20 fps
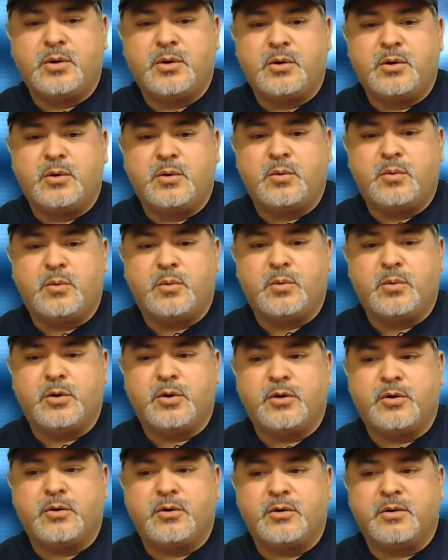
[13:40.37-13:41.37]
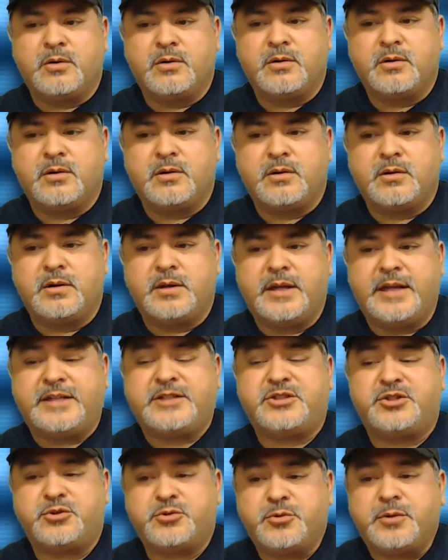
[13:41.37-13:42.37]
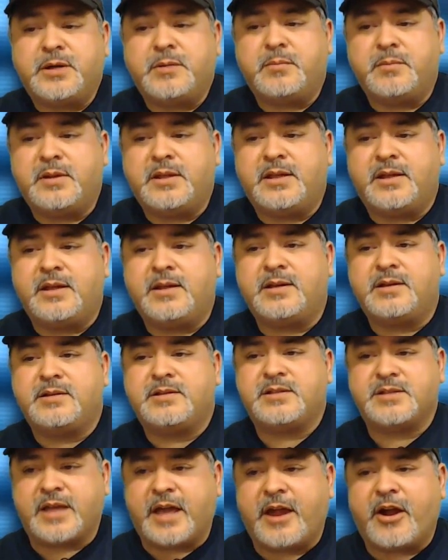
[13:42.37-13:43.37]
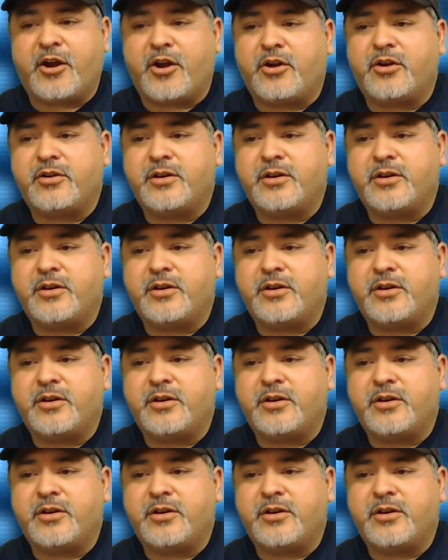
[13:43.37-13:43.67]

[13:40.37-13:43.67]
were extremely scared